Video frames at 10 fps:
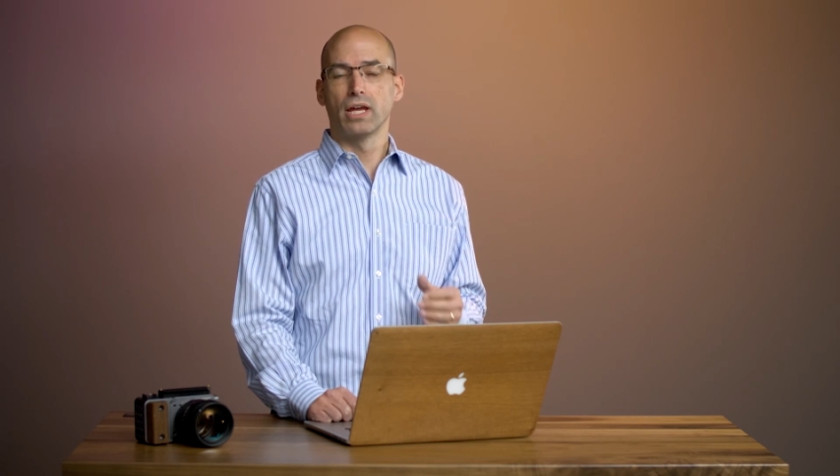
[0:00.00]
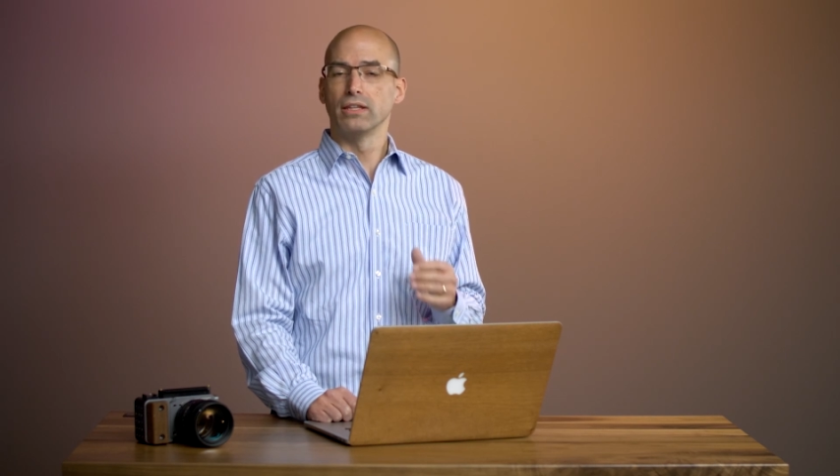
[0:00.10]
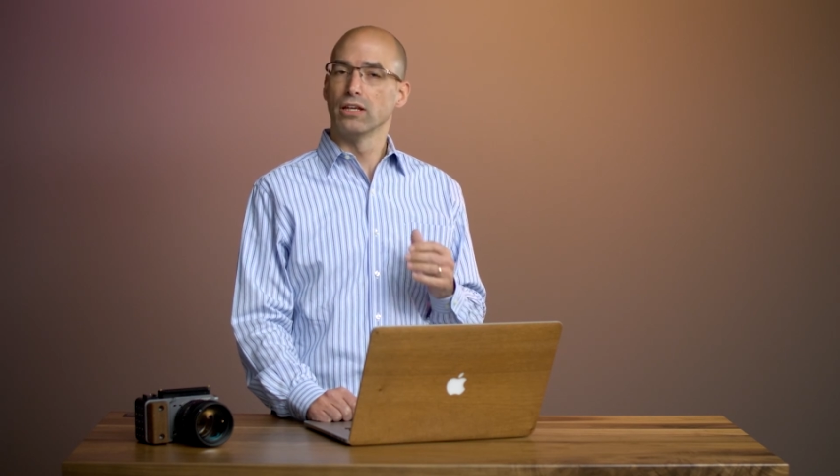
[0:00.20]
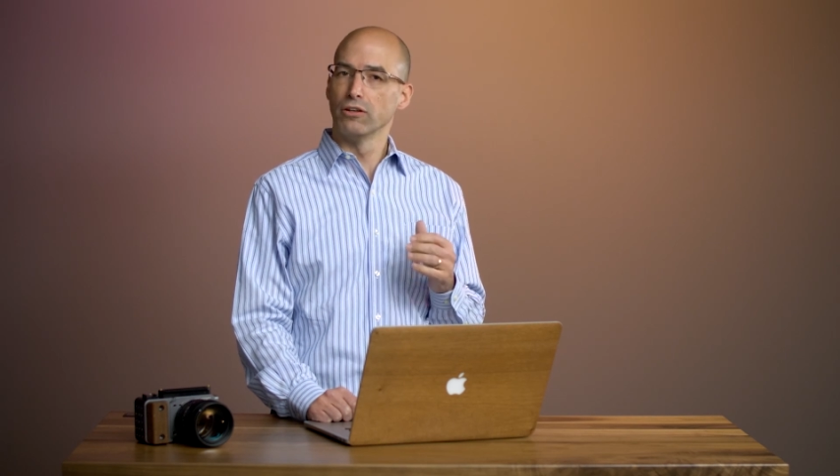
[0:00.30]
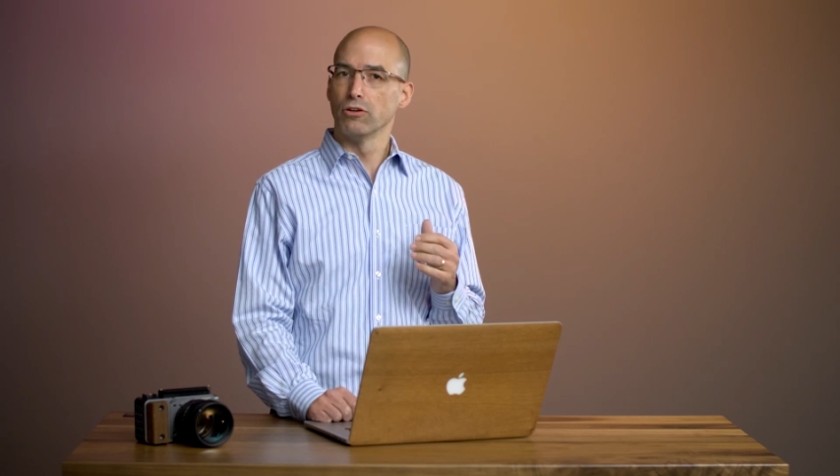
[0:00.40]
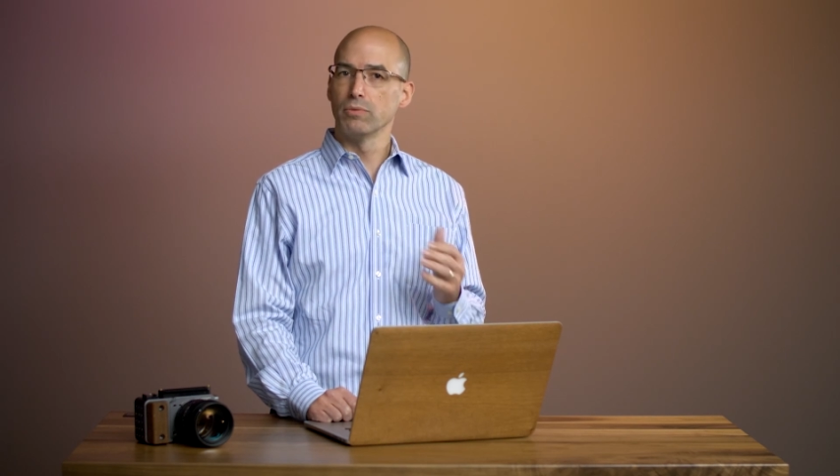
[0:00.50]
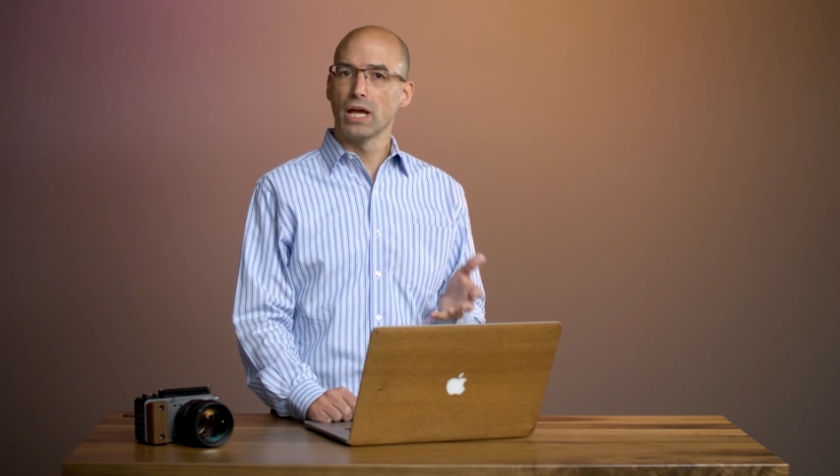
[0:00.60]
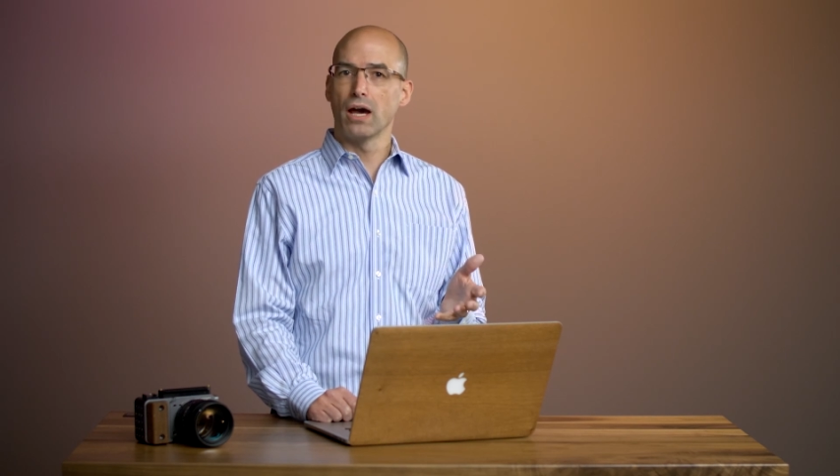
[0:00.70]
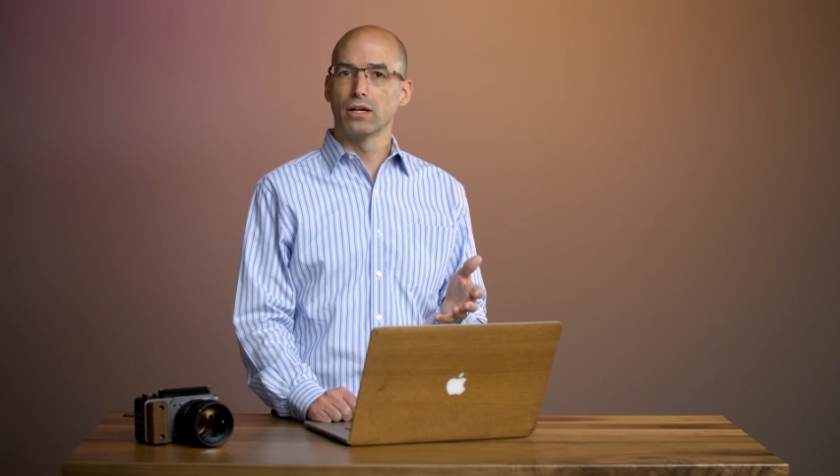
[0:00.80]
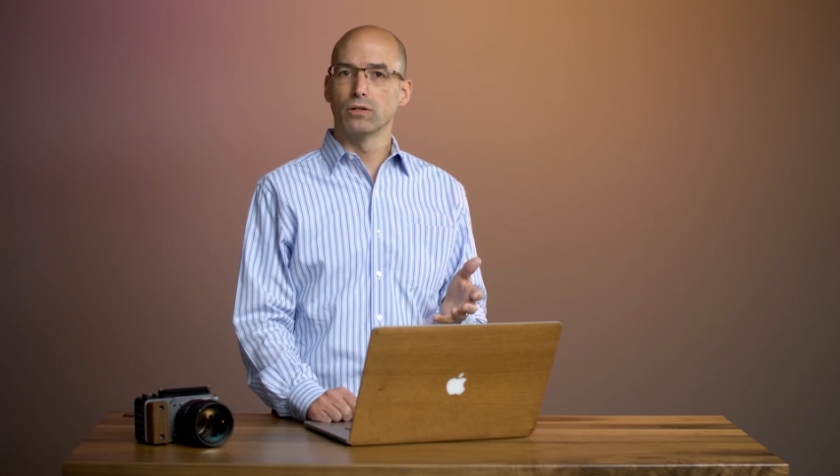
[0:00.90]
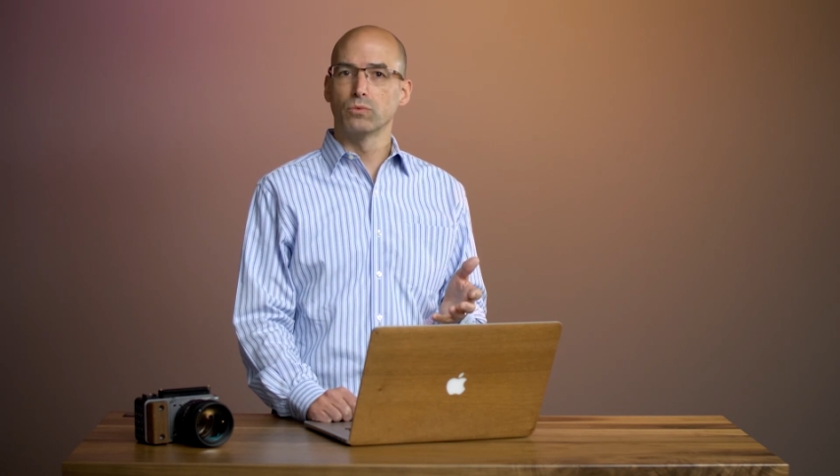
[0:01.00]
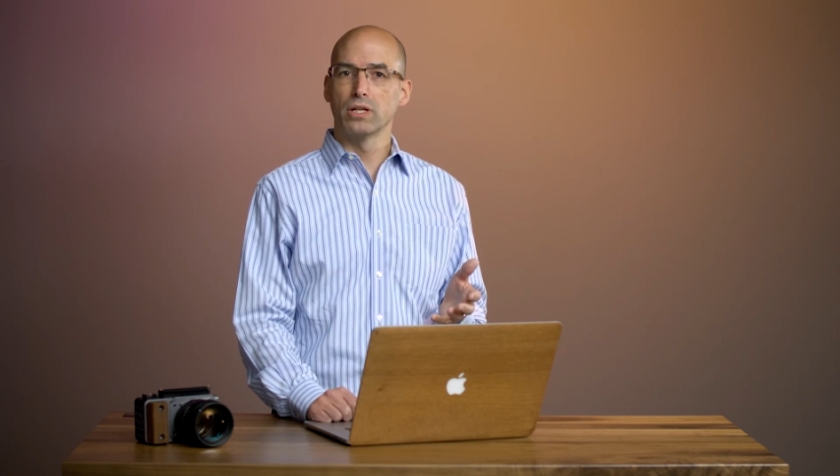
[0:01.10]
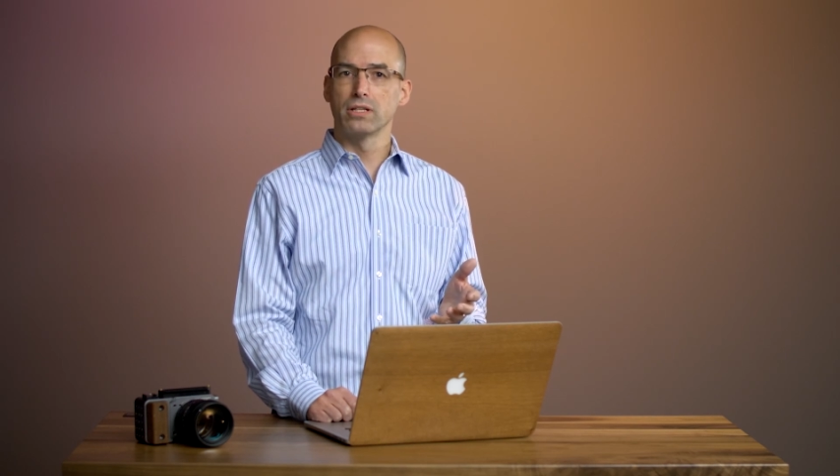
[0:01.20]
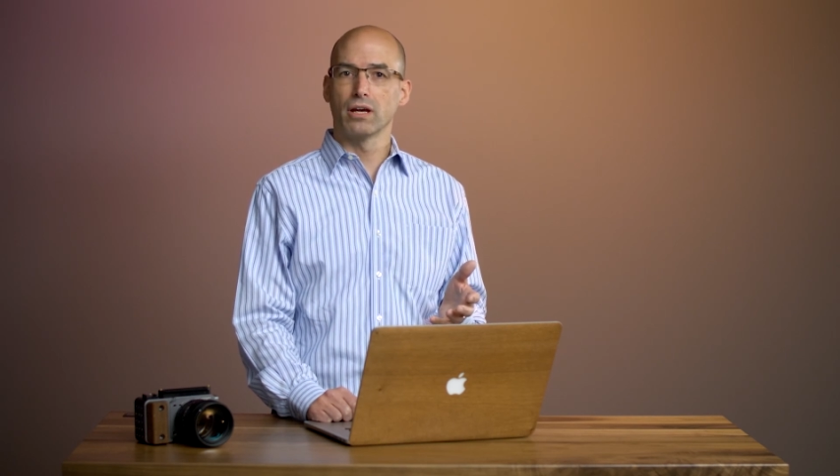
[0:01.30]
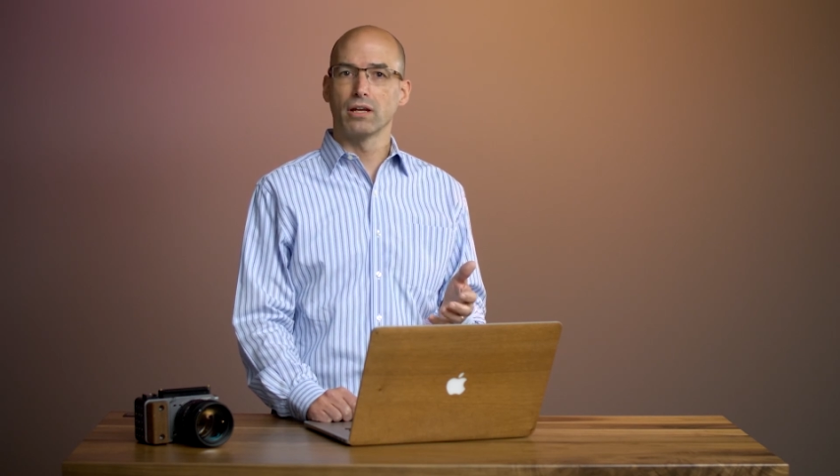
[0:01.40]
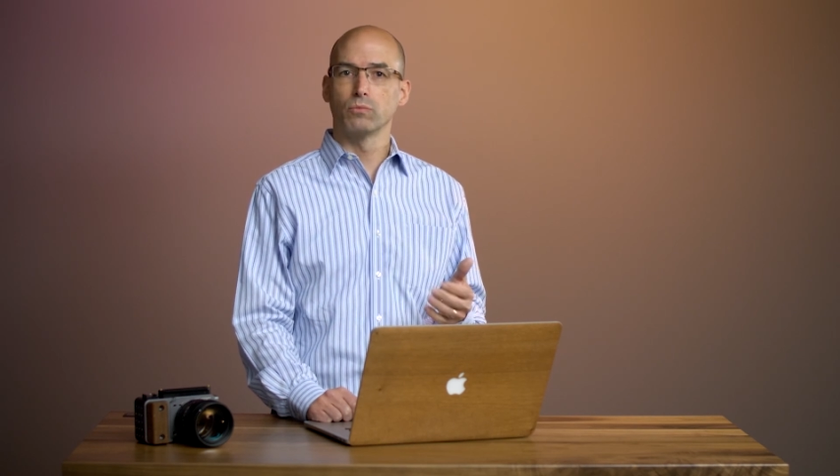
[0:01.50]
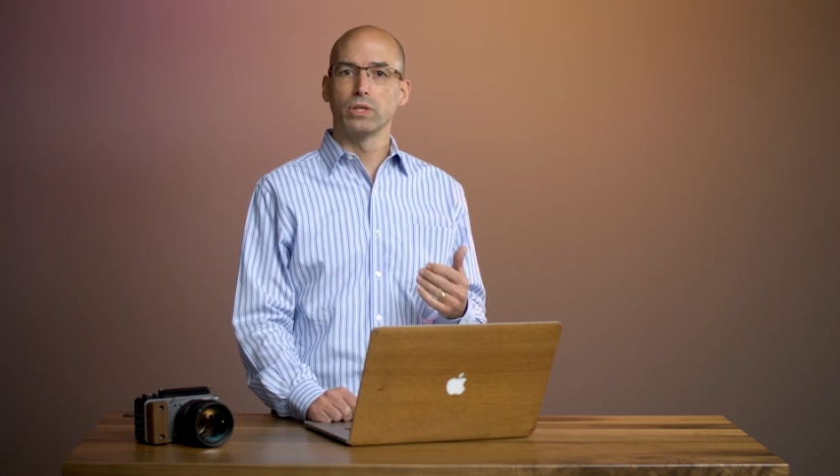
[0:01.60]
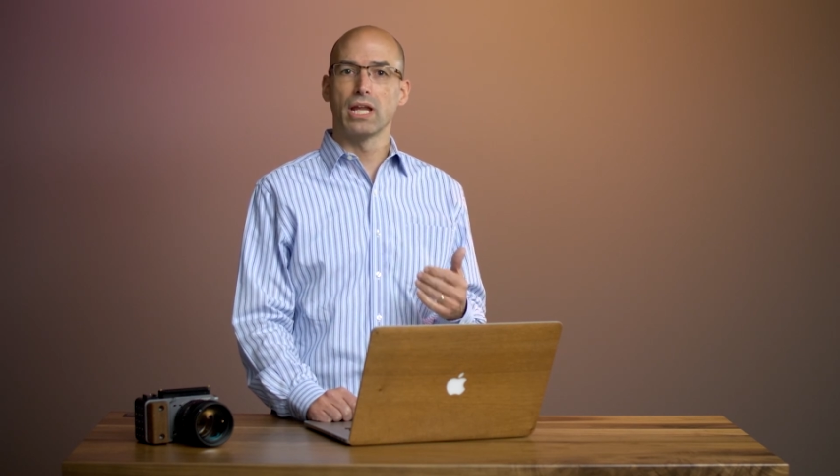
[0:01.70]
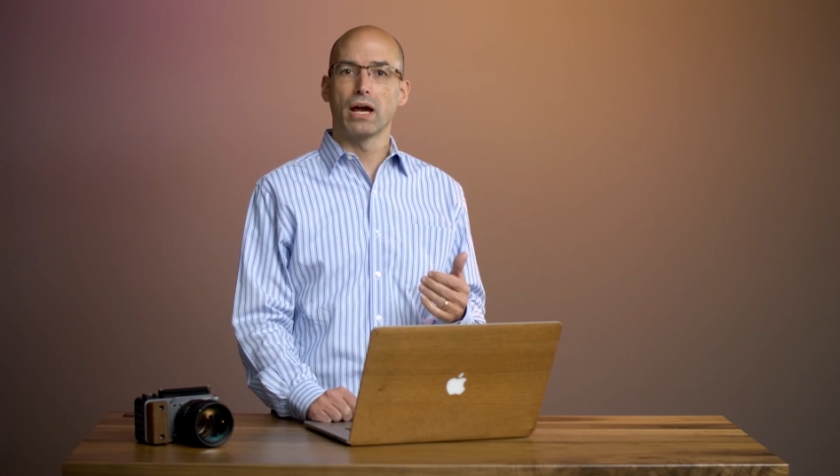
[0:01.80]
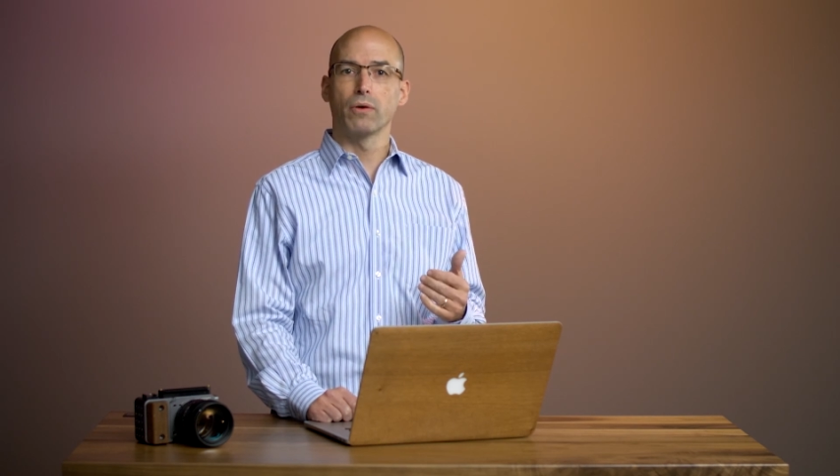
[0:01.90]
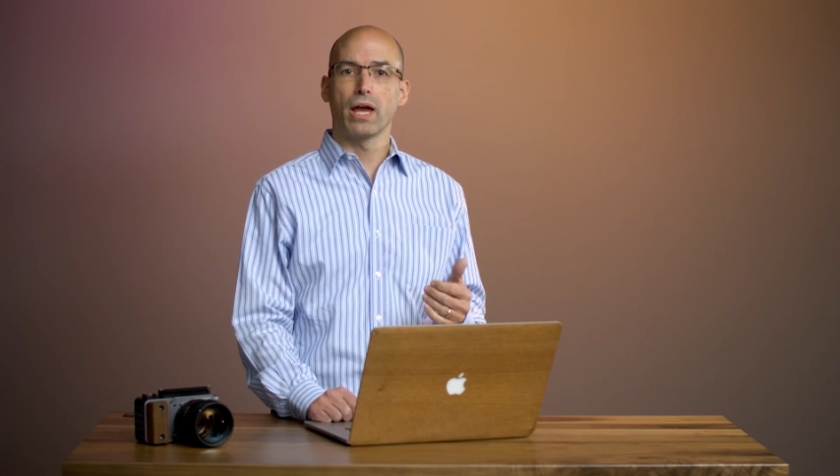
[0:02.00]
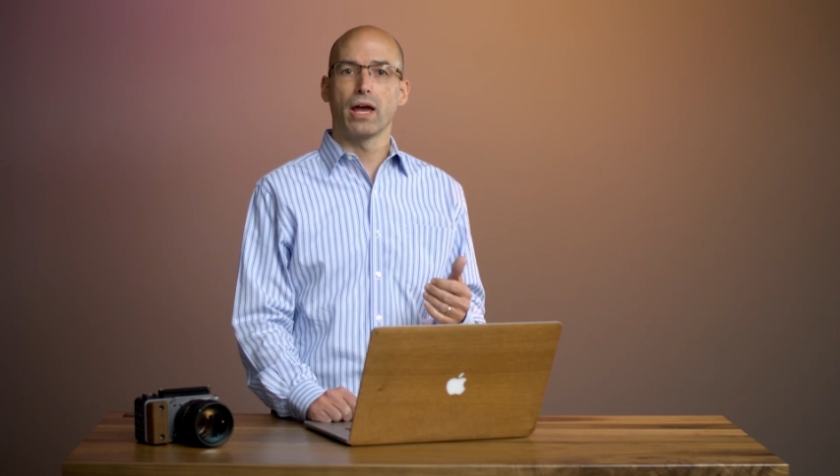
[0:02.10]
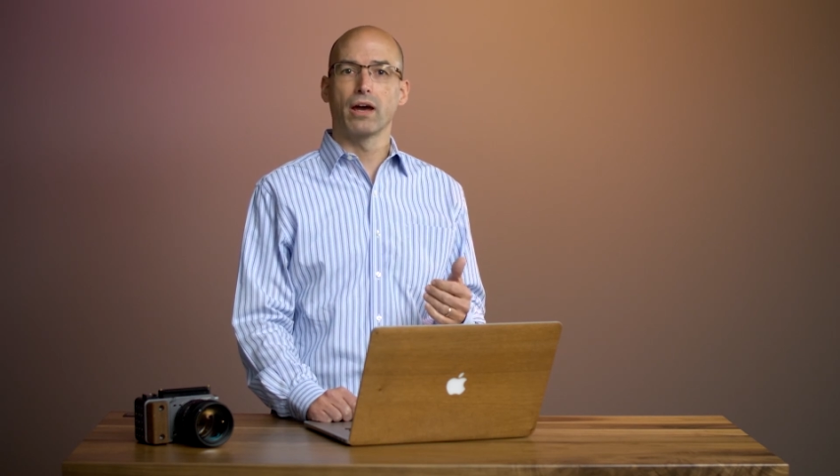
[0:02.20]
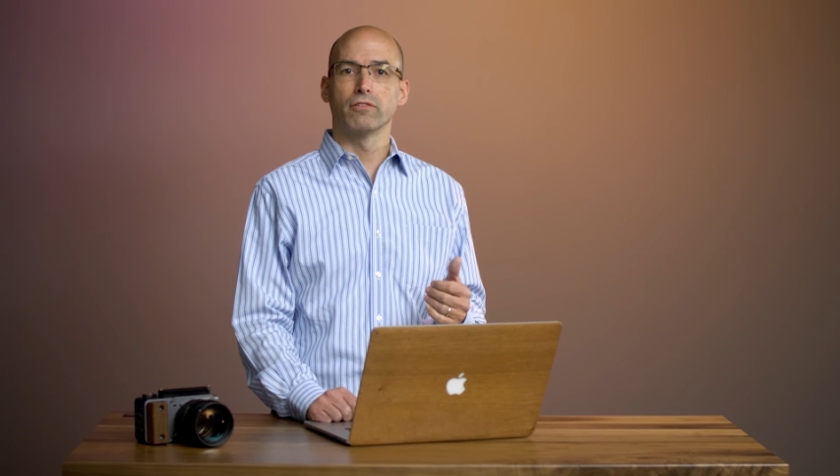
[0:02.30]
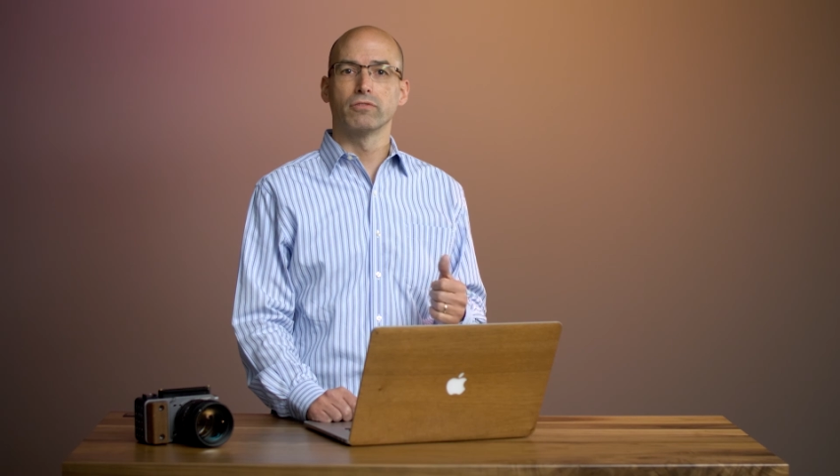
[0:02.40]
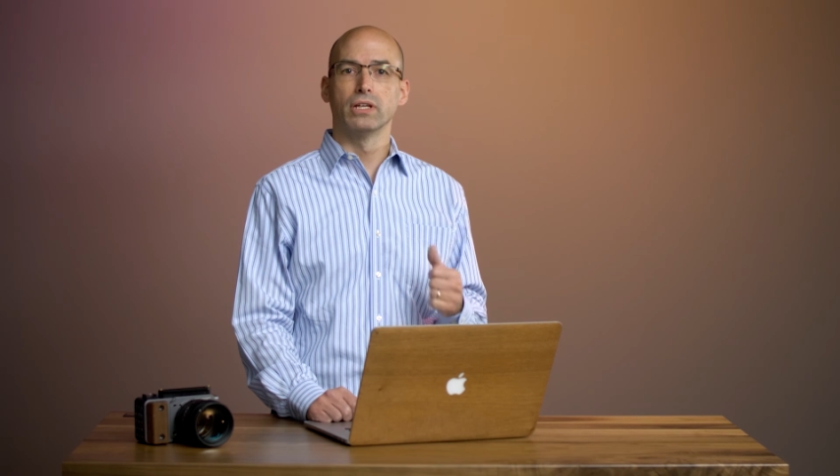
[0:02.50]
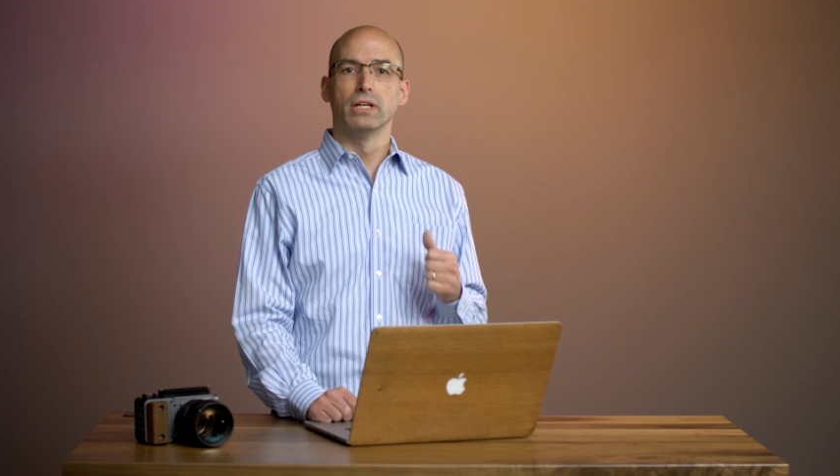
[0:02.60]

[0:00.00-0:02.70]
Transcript: and the Adobe I/O runtime, we now have